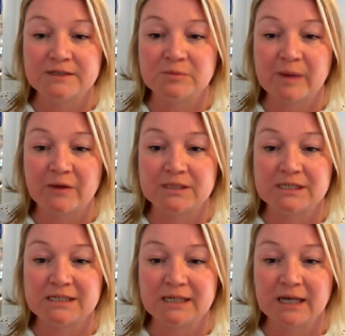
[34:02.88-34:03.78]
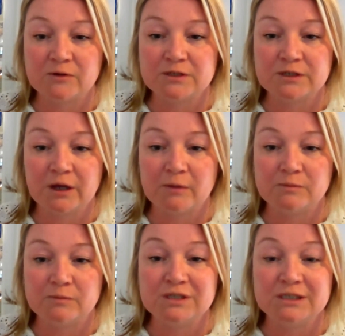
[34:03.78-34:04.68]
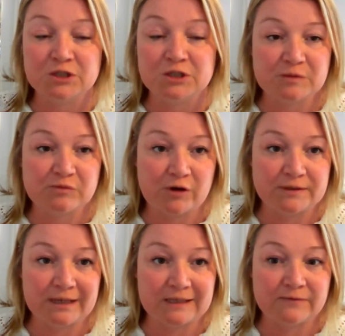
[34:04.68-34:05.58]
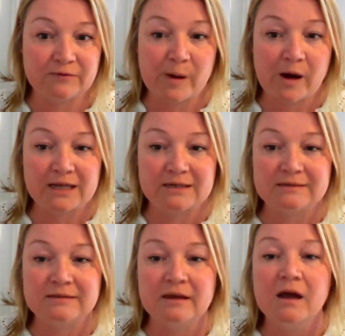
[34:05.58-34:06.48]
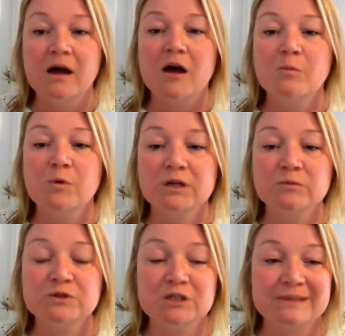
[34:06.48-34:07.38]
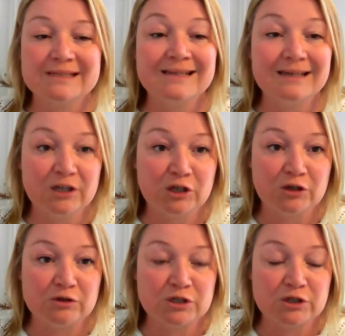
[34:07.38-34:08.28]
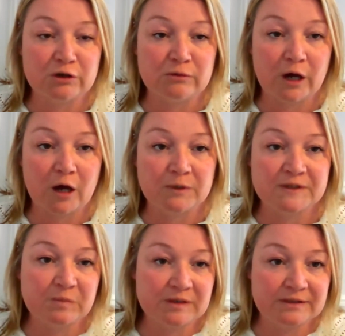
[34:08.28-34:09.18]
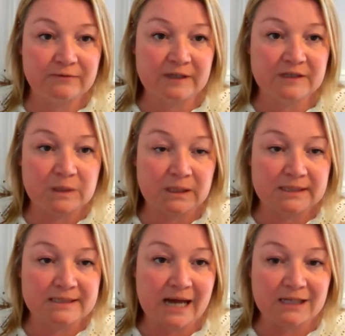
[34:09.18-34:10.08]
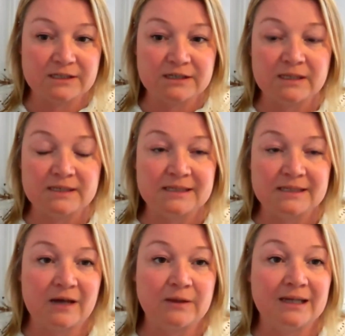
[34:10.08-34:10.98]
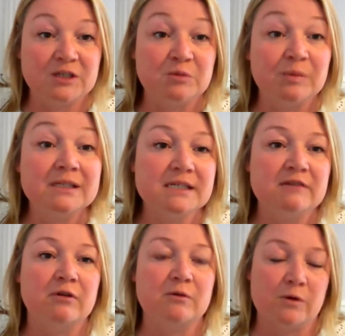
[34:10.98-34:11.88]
asked about the detailed due diligence process for buyers. What I would do is link you to the specifics within the standard that set out the eligibility